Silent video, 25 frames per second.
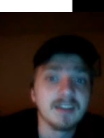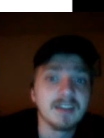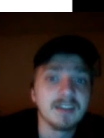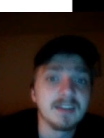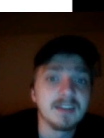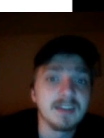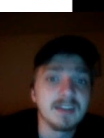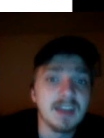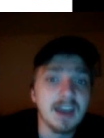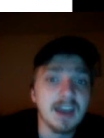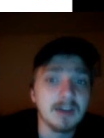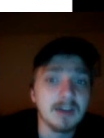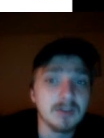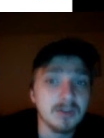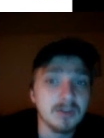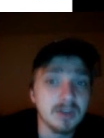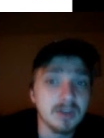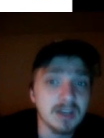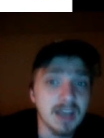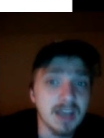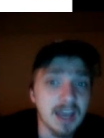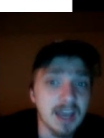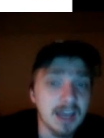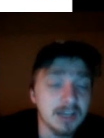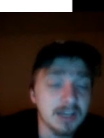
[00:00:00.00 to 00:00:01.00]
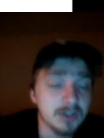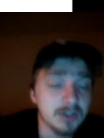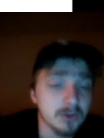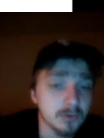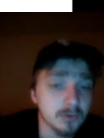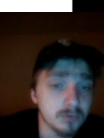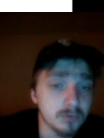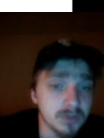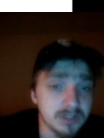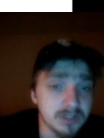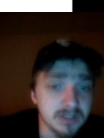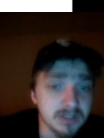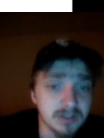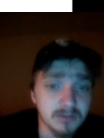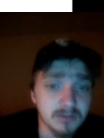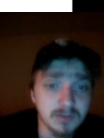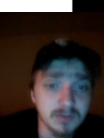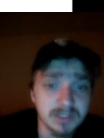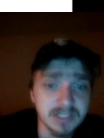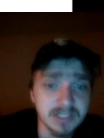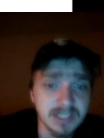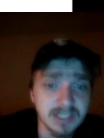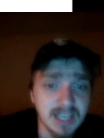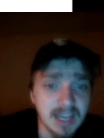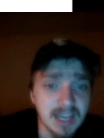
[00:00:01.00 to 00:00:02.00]
Now you can add your
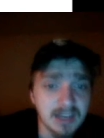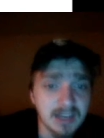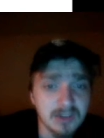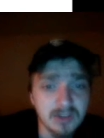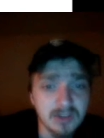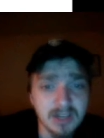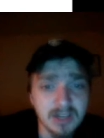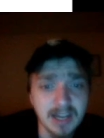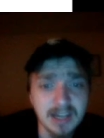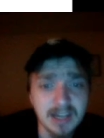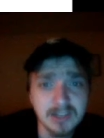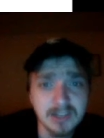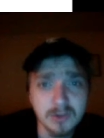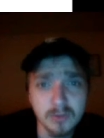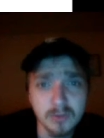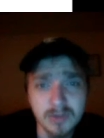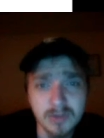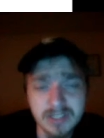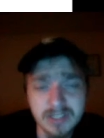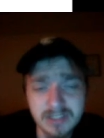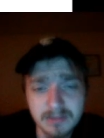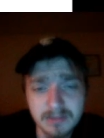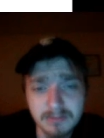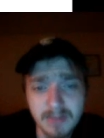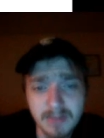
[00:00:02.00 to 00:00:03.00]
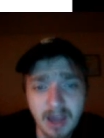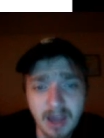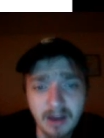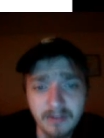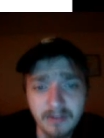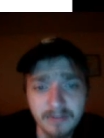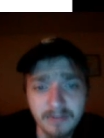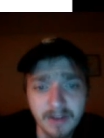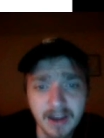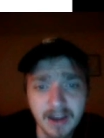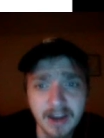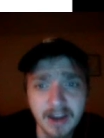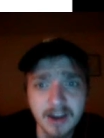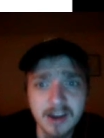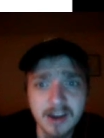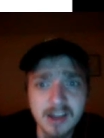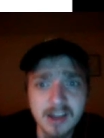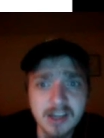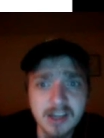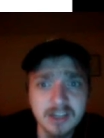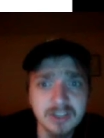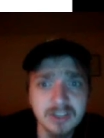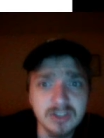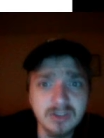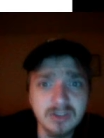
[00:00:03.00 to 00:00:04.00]
once again you can add your wisdom modifier
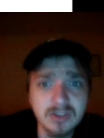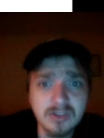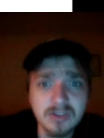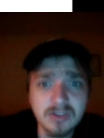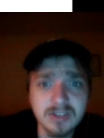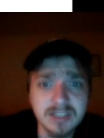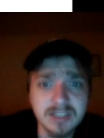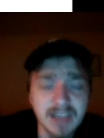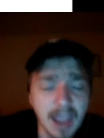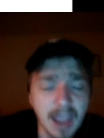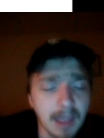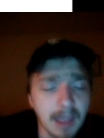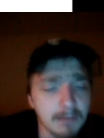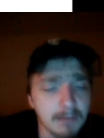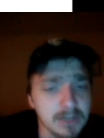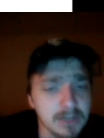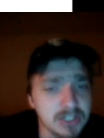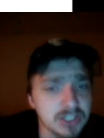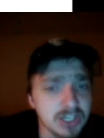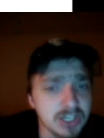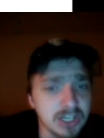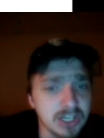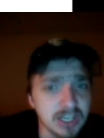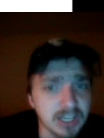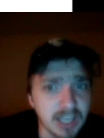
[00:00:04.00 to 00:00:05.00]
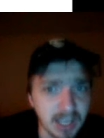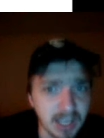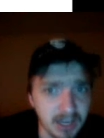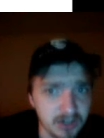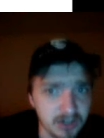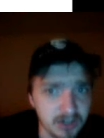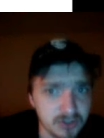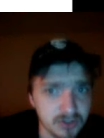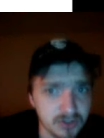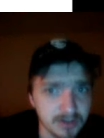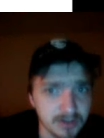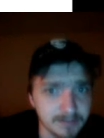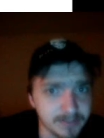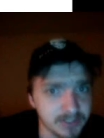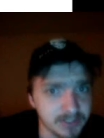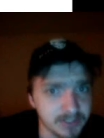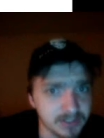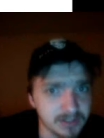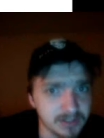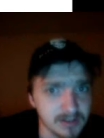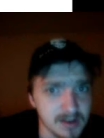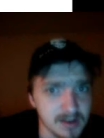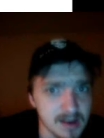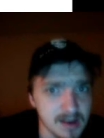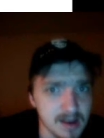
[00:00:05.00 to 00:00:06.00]
to your damaging
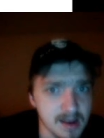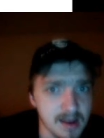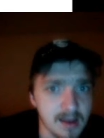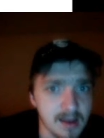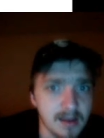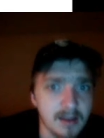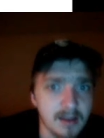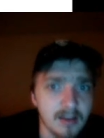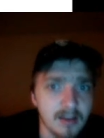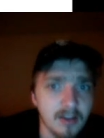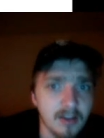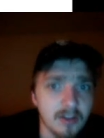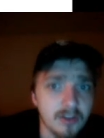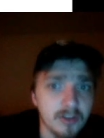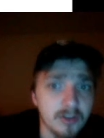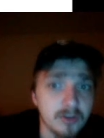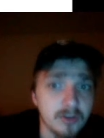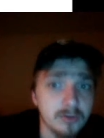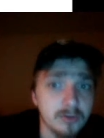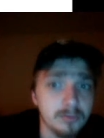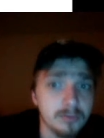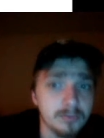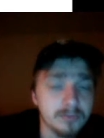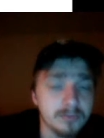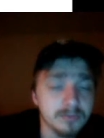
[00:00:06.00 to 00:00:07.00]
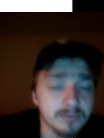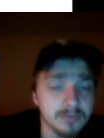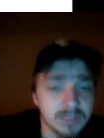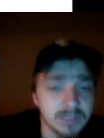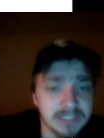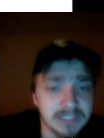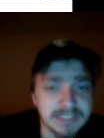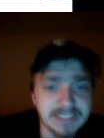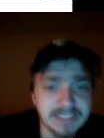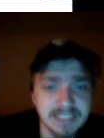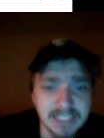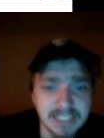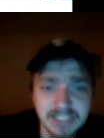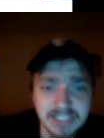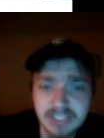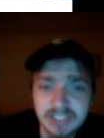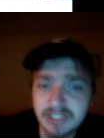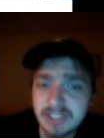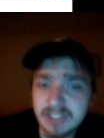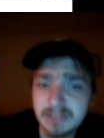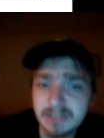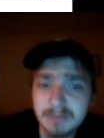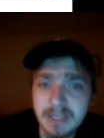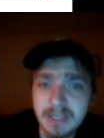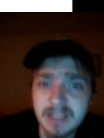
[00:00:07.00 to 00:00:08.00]
cantrips. You
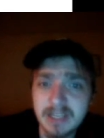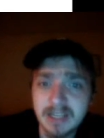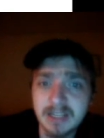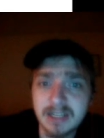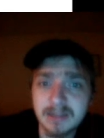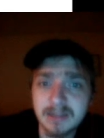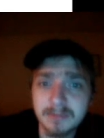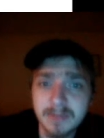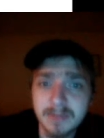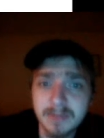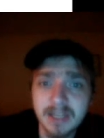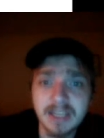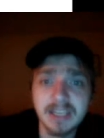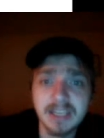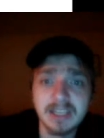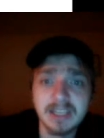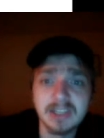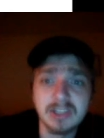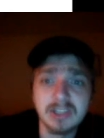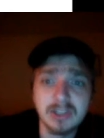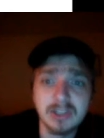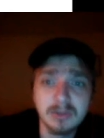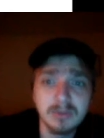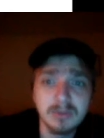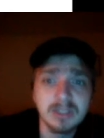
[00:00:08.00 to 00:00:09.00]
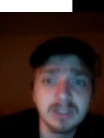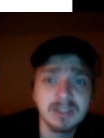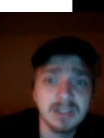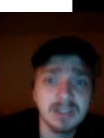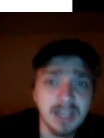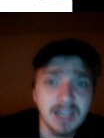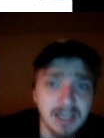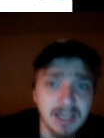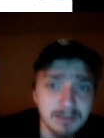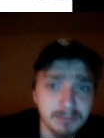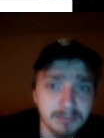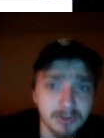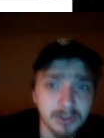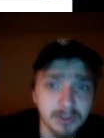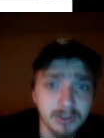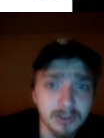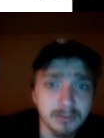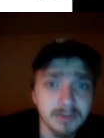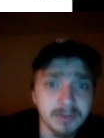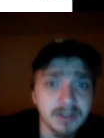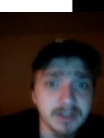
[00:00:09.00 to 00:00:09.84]
essentially become a human light bulb